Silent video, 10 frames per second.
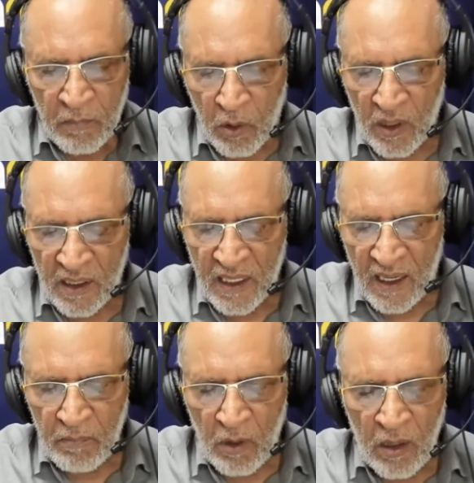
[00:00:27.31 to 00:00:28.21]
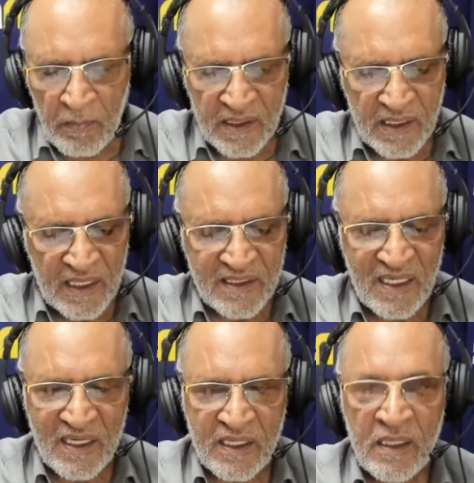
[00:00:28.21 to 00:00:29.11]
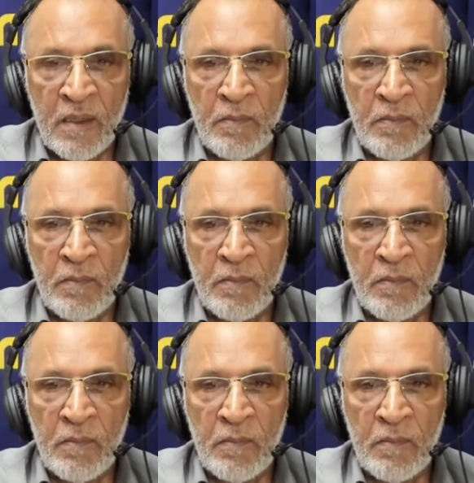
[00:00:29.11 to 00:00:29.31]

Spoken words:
Maulana Muhammad Tariq.